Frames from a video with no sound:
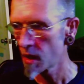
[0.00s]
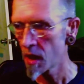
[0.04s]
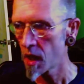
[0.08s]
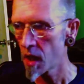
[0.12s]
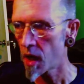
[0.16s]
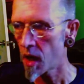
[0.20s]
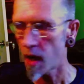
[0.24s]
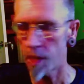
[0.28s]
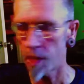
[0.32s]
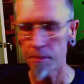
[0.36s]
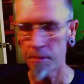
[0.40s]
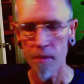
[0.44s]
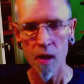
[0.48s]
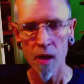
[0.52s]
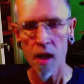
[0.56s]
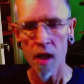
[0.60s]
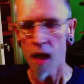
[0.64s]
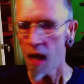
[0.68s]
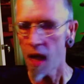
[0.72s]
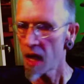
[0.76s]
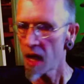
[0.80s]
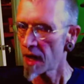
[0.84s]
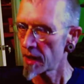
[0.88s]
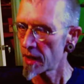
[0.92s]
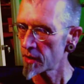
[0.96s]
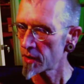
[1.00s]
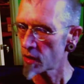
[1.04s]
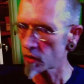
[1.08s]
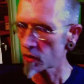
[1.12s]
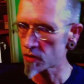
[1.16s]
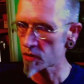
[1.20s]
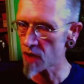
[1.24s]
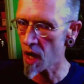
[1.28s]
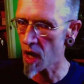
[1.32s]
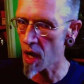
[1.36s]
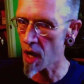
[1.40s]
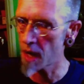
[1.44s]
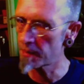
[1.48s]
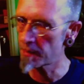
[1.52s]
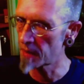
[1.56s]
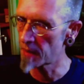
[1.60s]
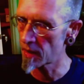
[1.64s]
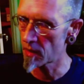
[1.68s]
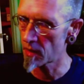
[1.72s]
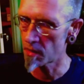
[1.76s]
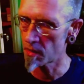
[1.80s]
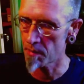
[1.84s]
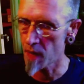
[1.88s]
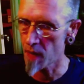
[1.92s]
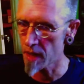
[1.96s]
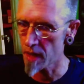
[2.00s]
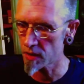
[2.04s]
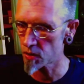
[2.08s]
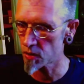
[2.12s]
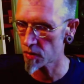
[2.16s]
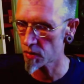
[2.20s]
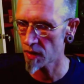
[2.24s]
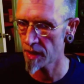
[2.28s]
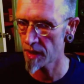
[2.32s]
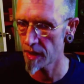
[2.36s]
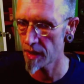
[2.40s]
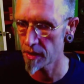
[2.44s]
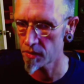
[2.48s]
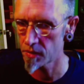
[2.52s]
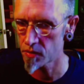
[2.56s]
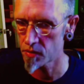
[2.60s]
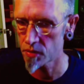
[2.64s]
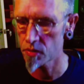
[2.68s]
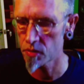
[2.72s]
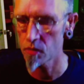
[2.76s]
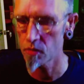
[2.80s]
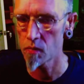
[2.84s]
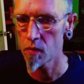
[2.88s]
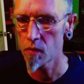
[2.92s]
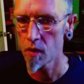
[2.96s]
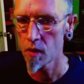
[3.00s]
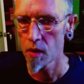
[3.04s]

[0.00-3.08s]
And at no time here am I trying to